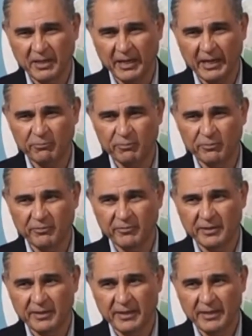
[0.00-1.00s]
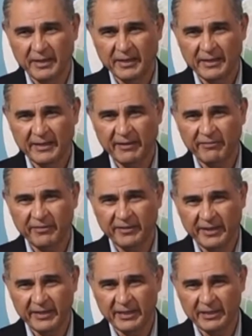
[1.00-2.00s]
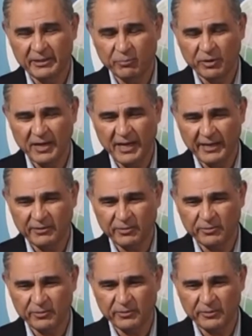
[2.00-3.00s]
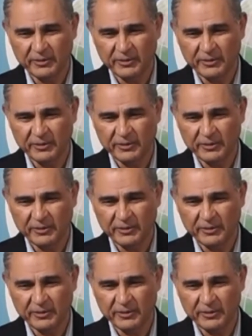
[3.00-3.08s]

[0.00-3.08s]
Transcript: I would definitely would like to